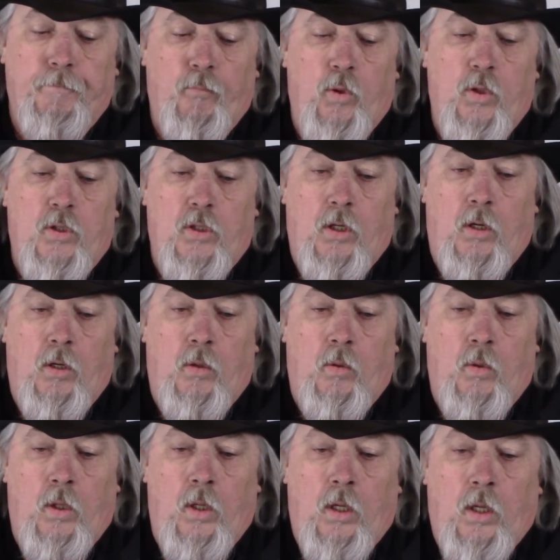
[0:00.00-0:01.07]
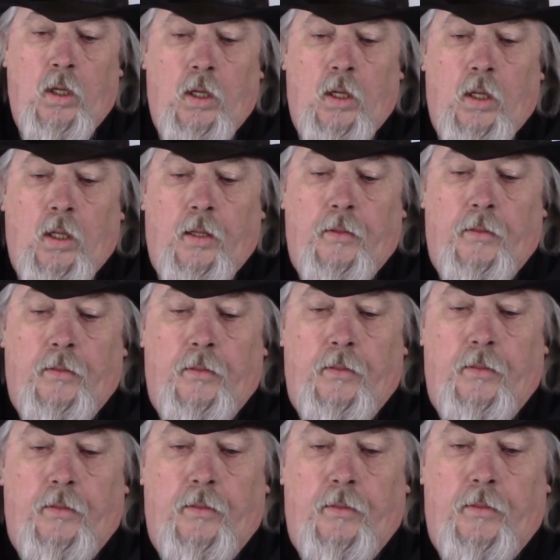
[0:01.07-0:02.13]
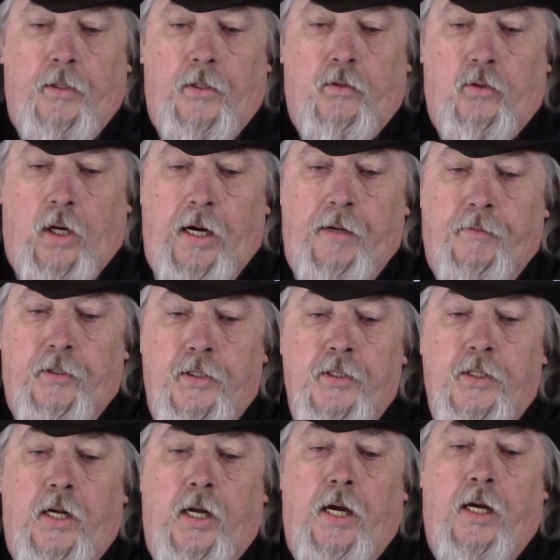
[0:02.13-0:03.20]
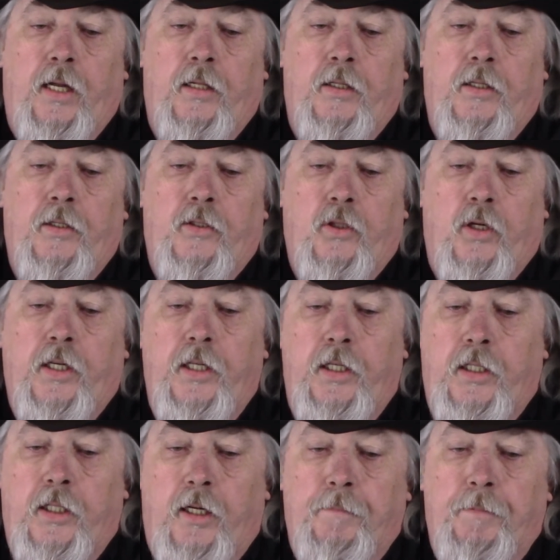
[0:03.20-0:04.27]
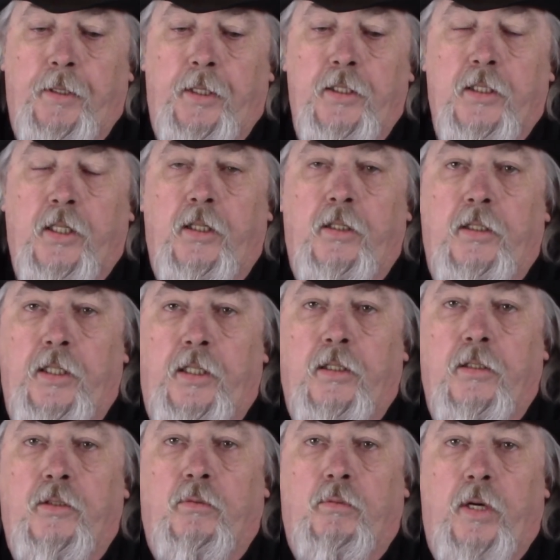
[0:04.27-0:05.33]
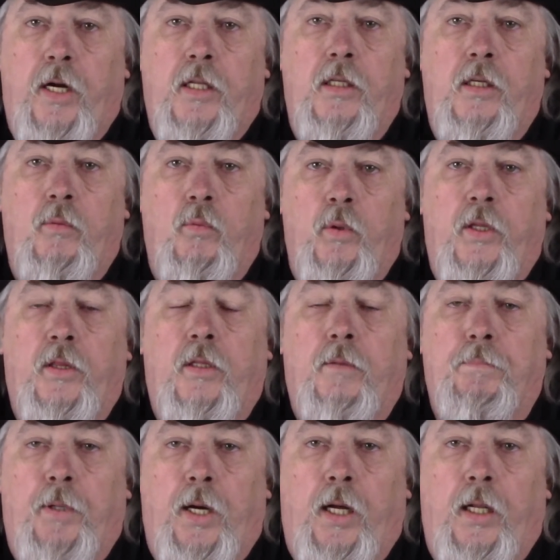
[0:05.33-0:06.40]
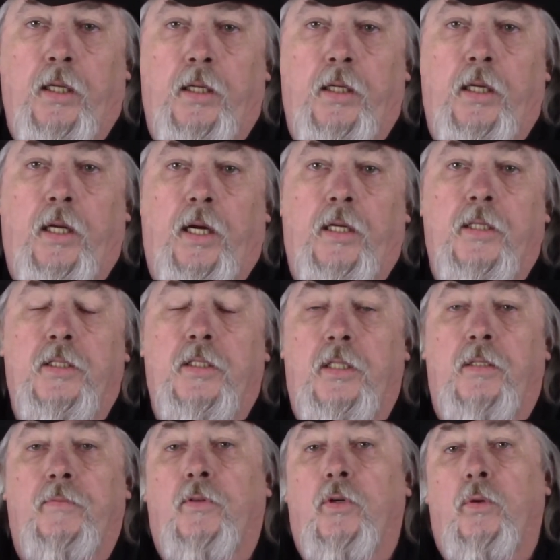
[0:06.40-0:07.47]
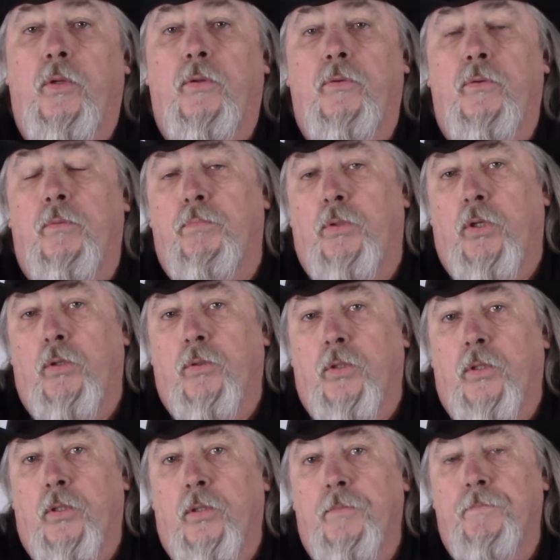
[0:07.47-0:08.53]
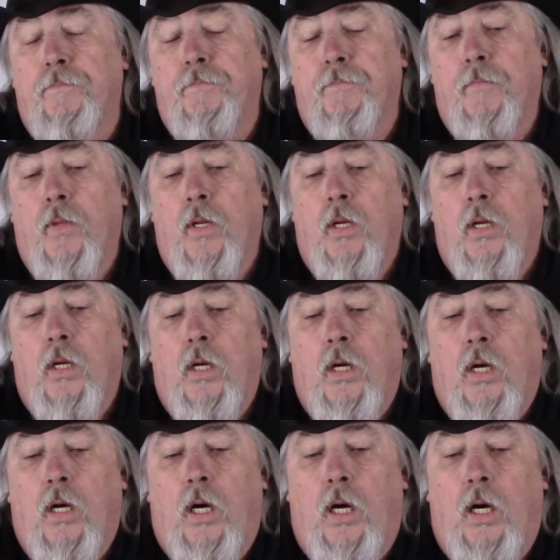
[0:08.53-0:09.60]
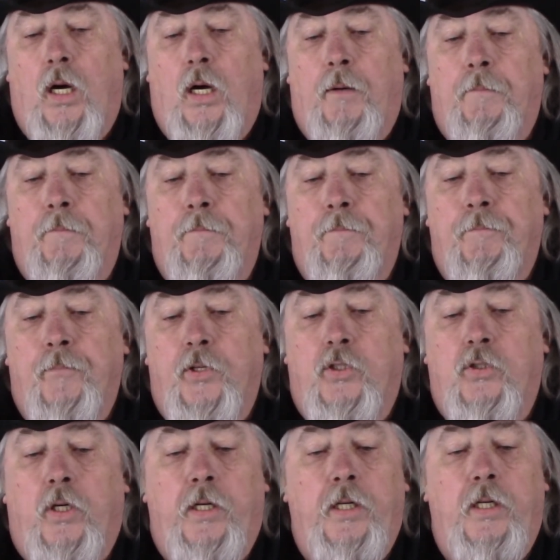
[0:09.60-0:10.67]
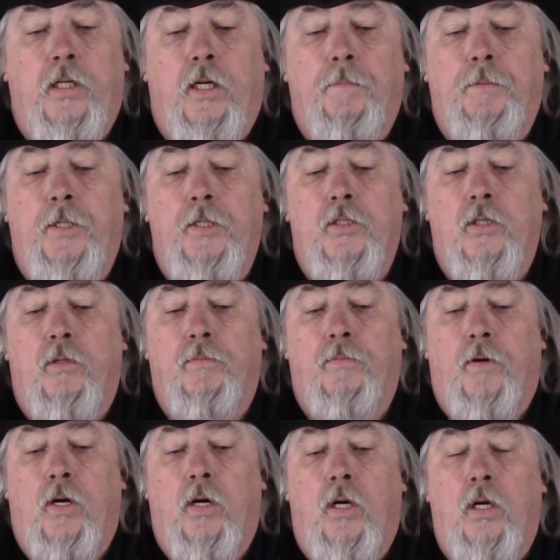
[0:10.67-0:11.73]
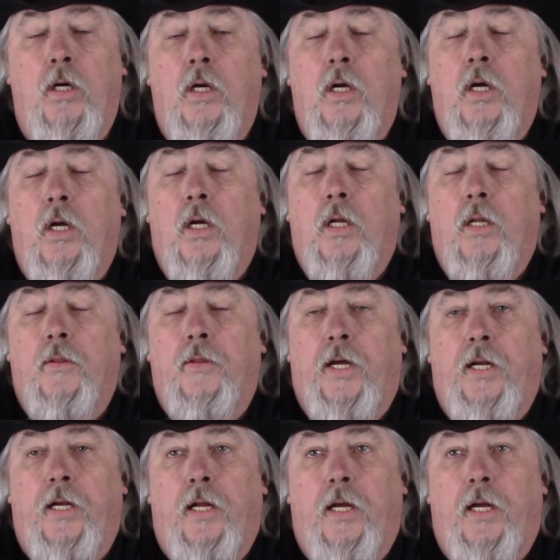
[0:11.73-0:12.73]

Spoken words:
So the drivers and the trucking companies can deal directly with the pilot instead of going through a broker. The trucking companies so far that